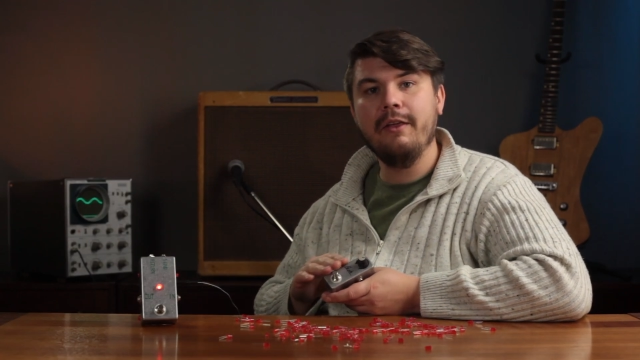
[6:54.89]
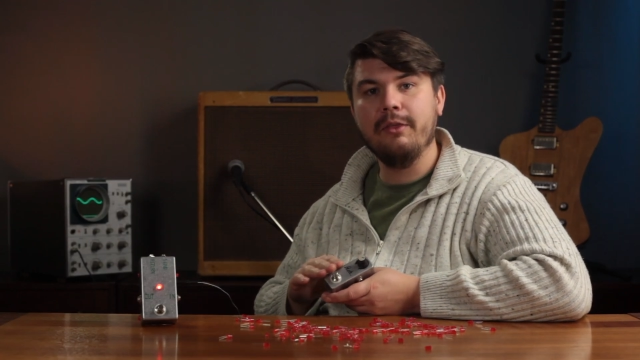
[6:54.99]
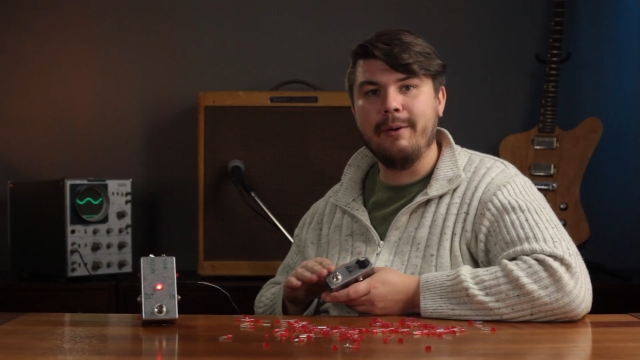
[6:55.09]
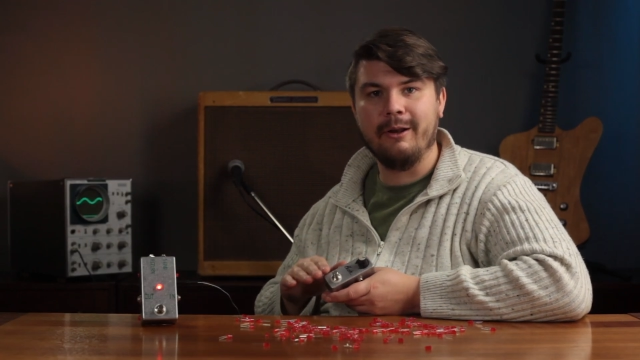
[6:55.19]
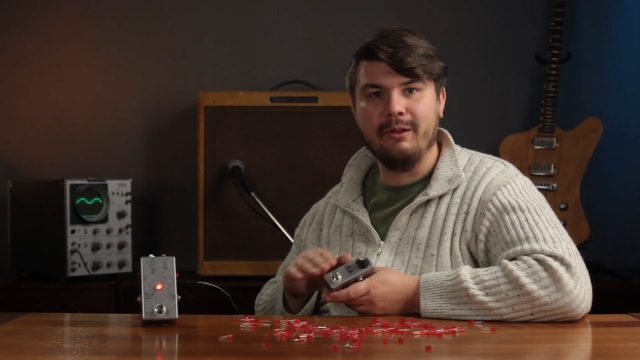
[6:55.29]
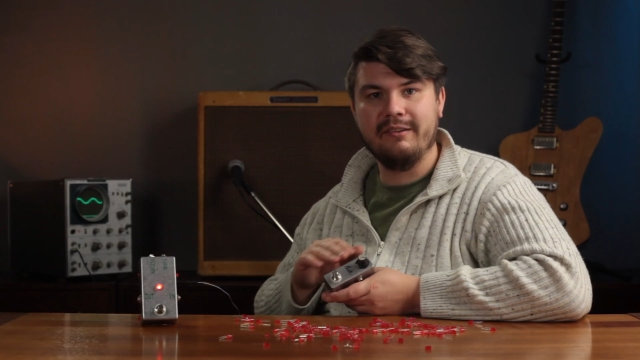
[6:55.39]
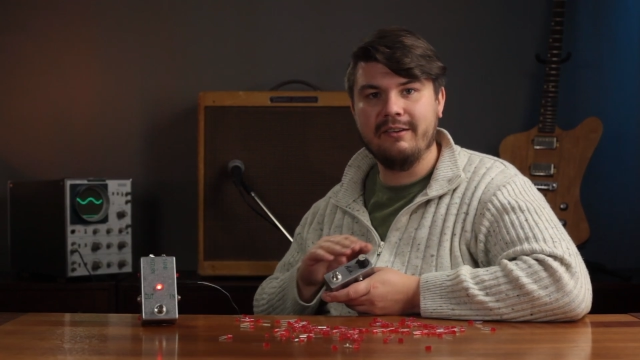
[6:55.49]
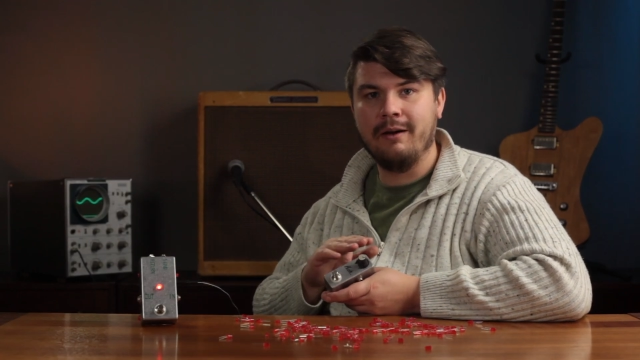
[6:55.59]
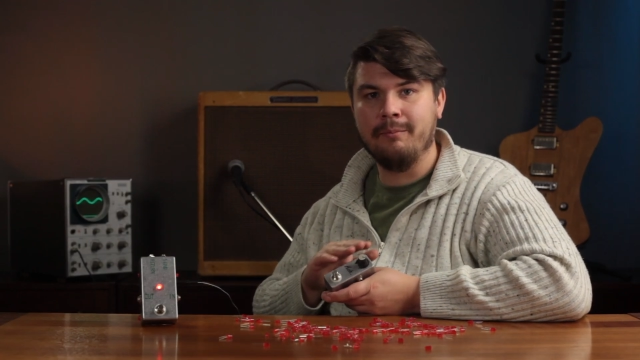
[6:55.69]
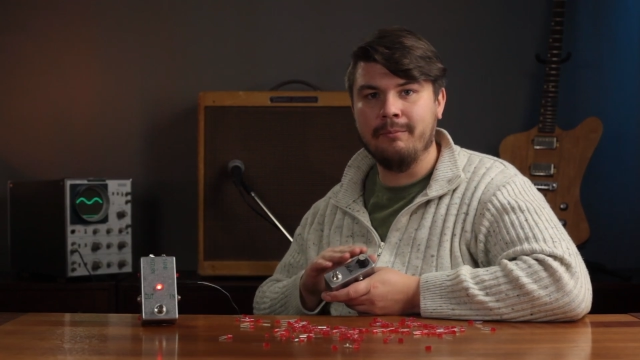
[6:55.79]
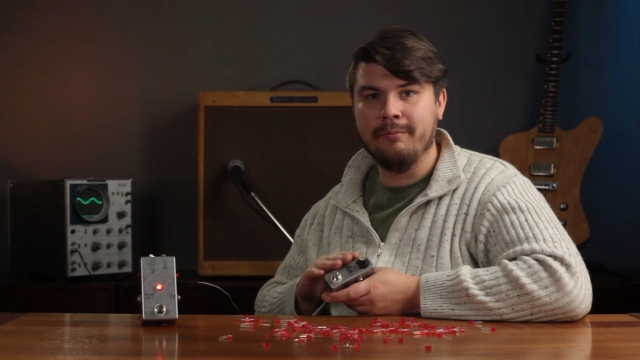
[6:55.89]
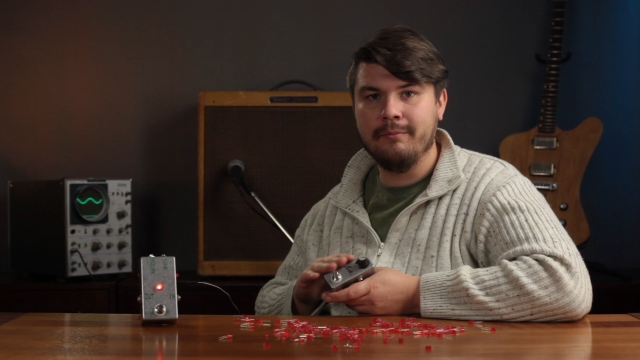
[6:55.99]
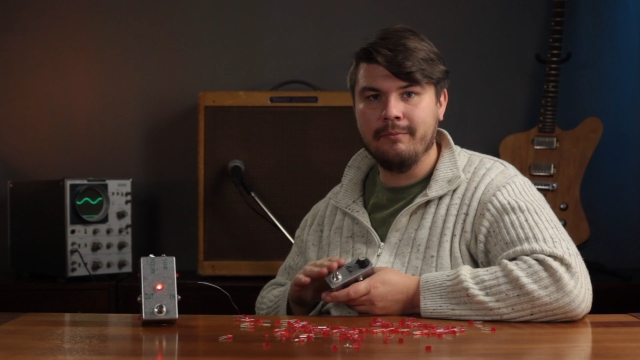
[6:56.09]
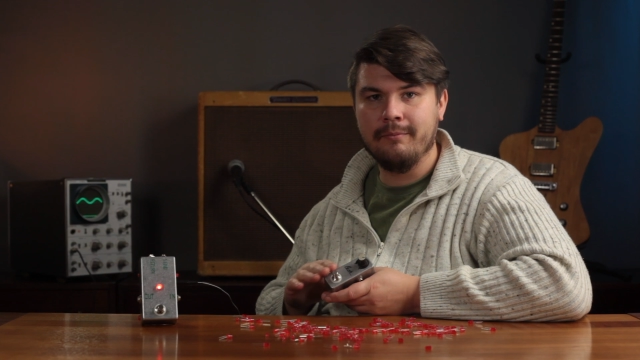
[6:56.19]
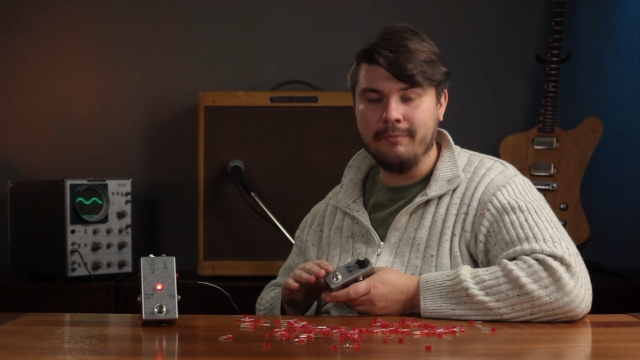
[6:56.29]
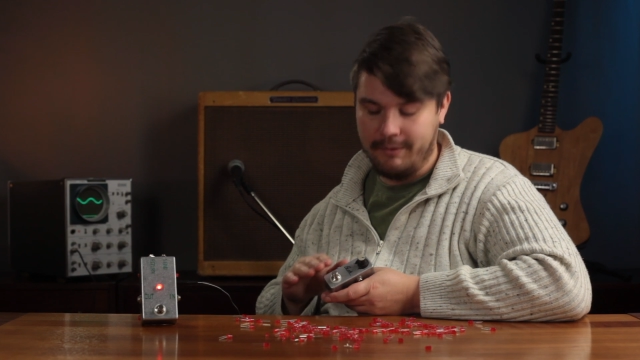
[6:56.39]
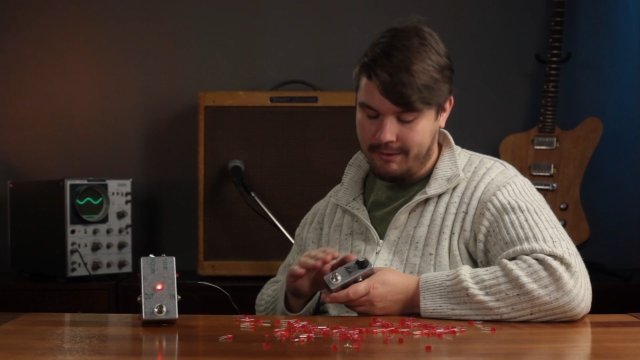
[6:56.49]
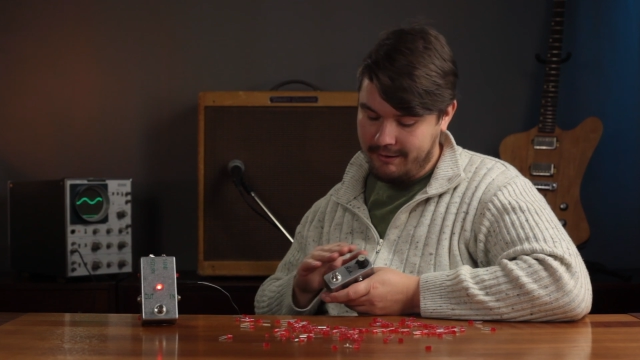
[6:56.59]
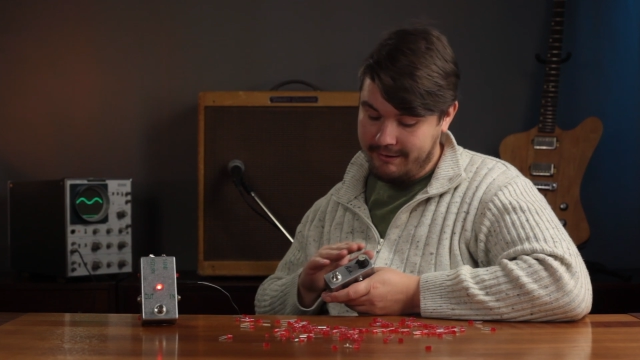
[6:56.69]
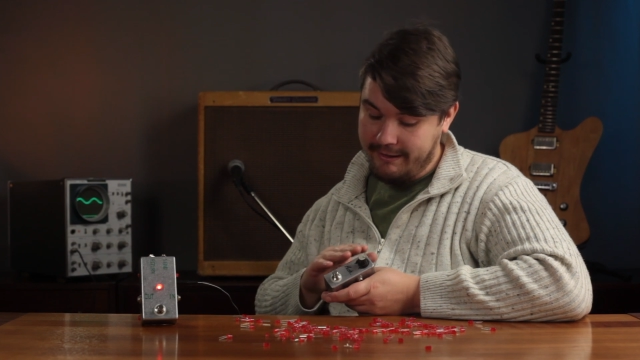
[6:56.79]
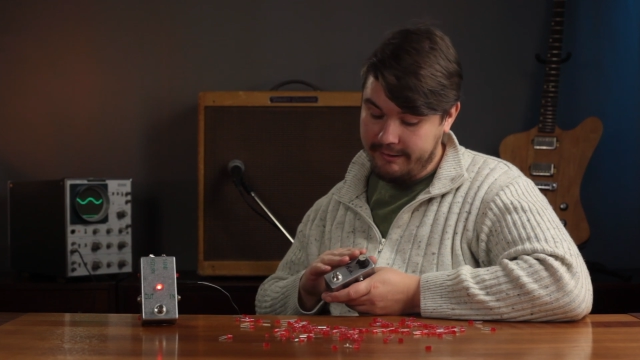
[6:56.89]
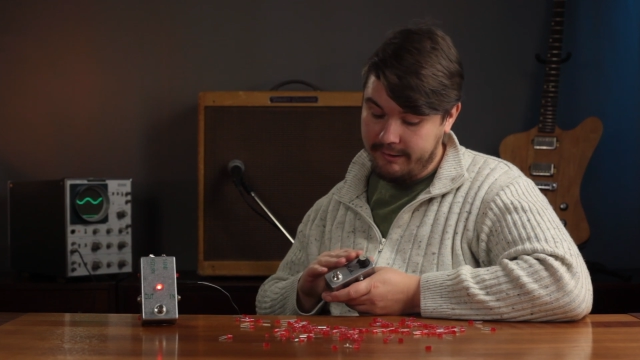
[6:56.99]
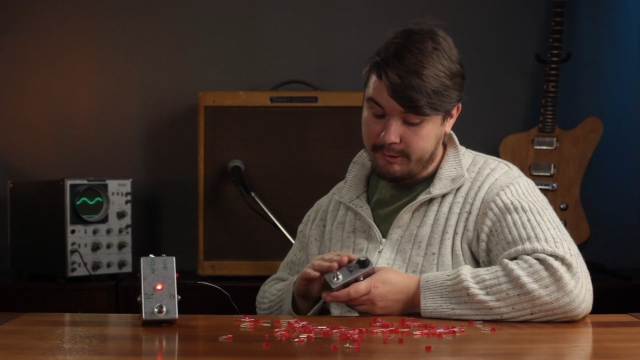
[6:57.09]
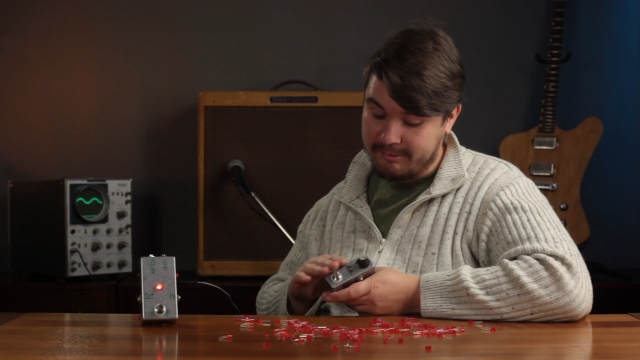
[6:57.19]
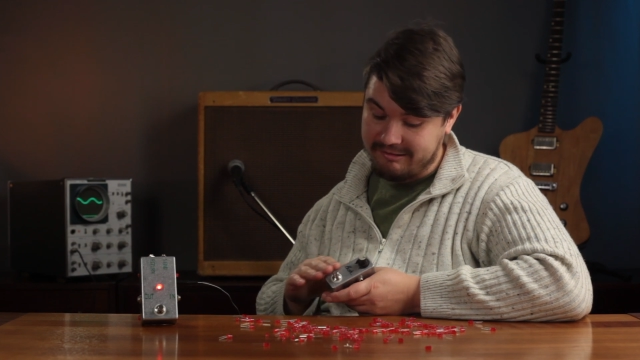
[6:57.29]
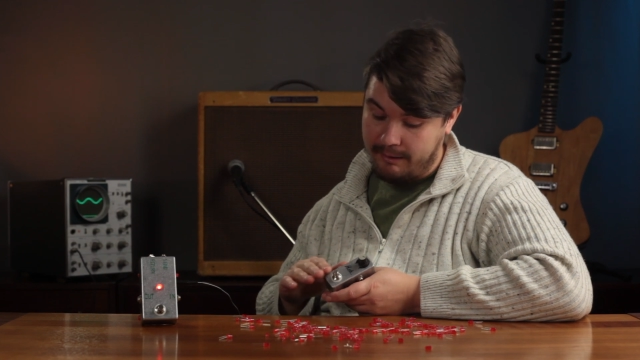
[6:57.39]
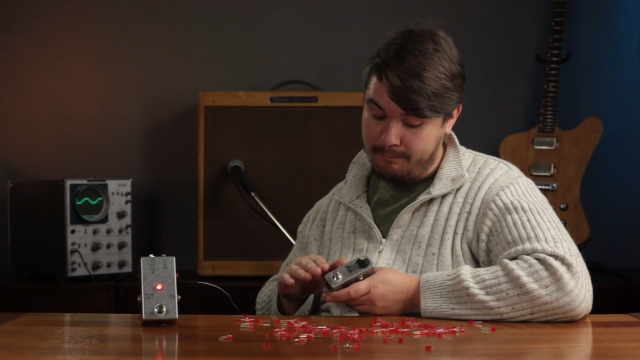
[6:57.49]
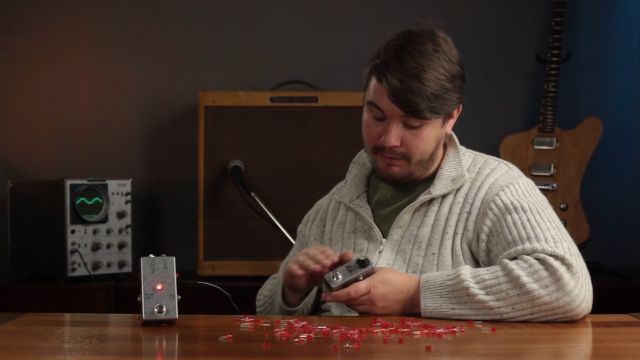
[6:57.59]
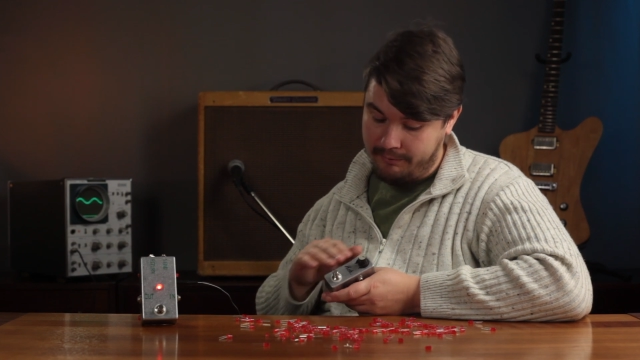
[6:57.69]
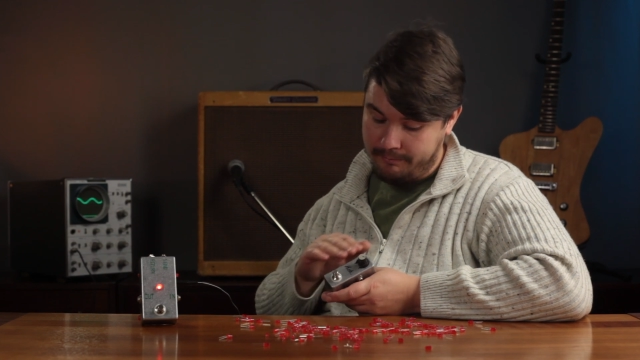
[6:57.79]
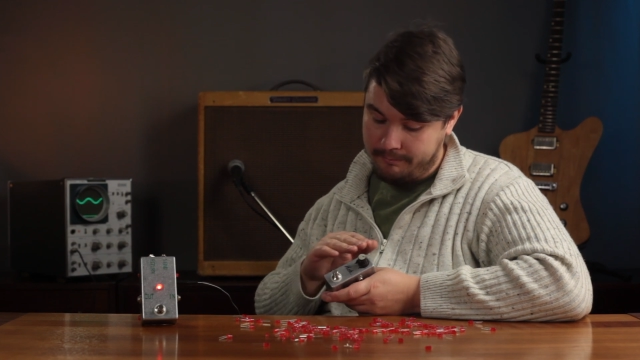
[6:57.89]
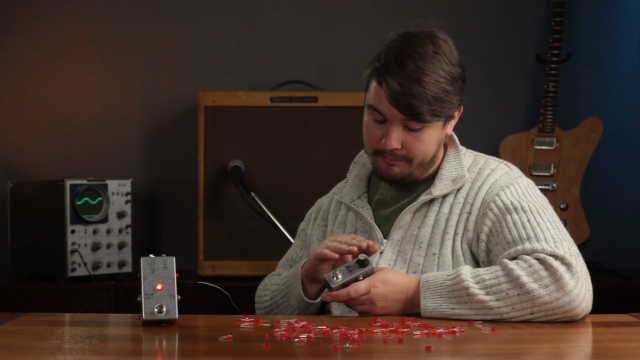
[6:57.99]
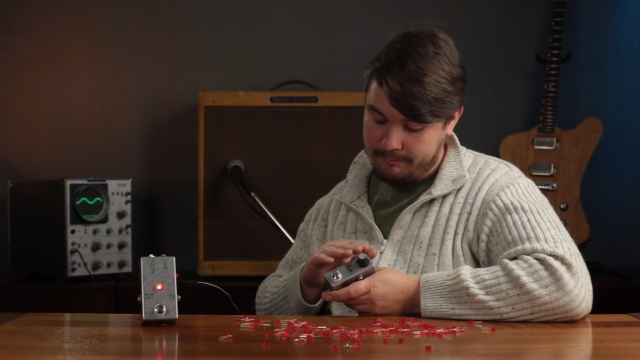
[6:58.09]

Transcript: other pedals to come, click the subscribe button.